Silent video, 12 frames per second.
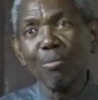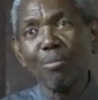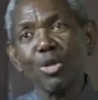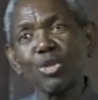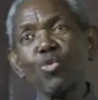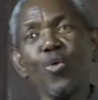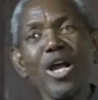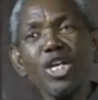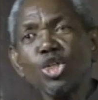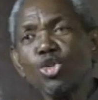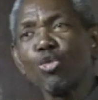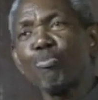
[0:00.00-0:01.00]
But when
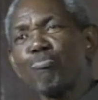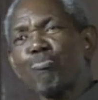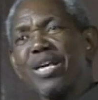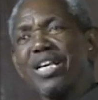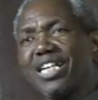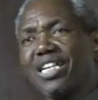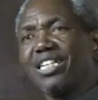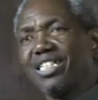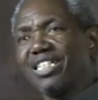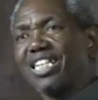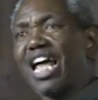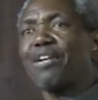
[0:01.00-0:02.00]
you pick
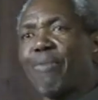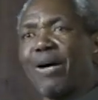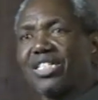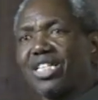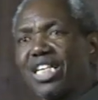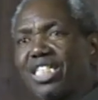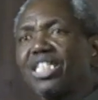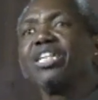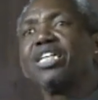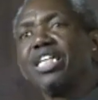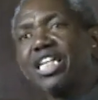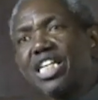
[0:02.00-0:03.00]
that passage
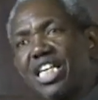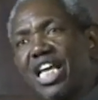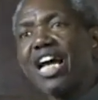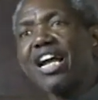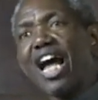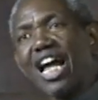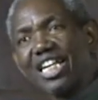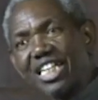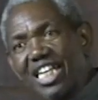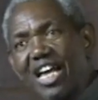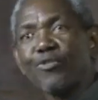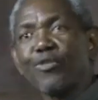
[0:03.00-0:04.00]
here
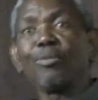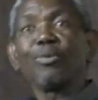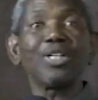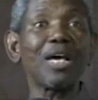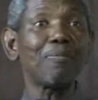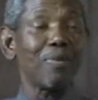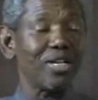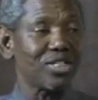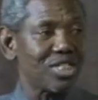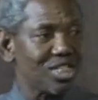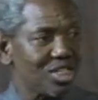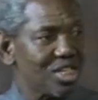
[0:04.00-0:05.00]
and there from other
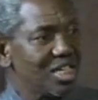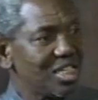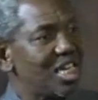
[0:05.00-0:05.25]
places,